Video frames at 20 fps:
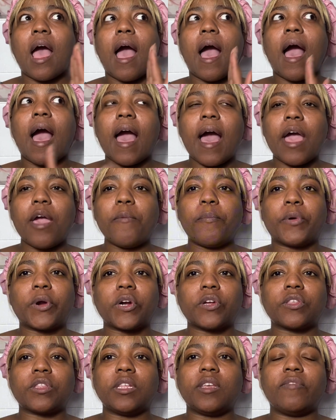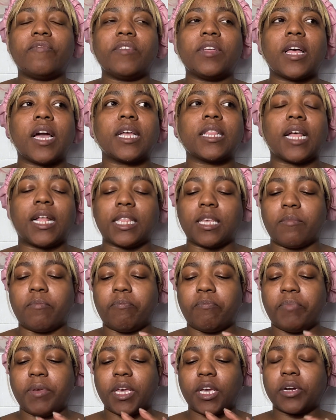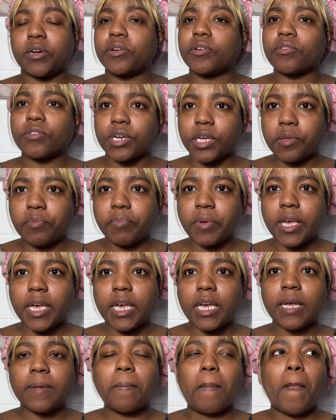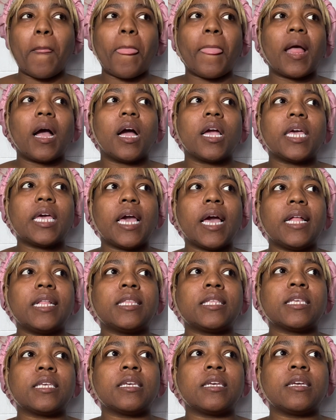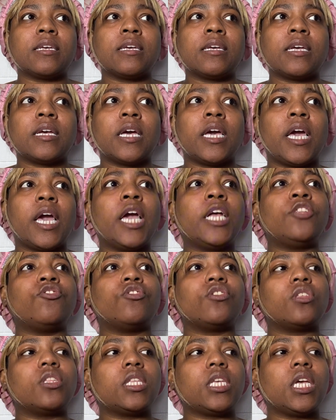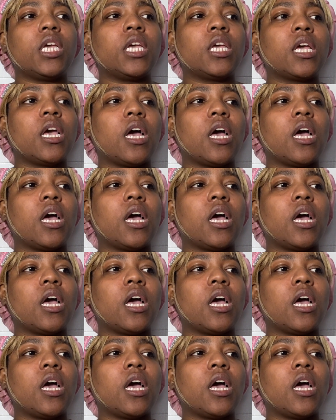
I personally feel like that's a bit creepy, yet interesting.